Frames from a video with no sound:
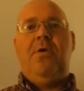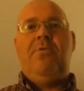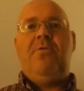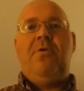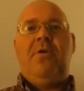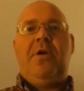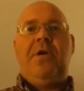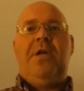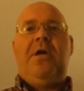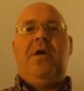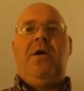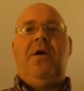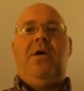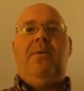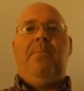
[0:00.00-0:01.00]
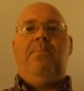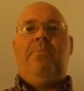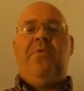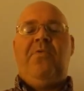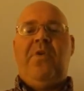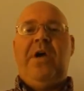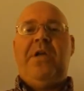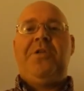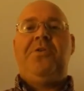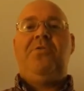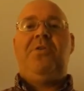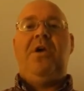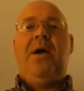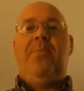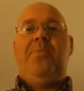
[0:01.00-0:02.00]
They're going to provide you
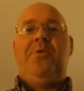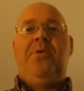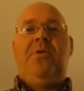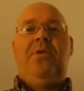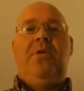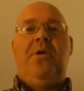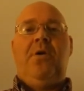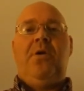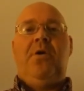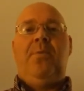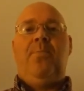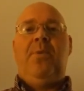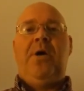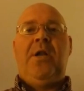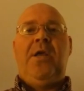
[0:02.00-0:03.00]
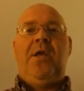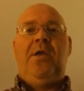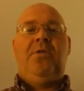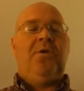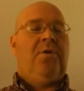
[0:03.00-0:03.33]
the opportunity to earn money,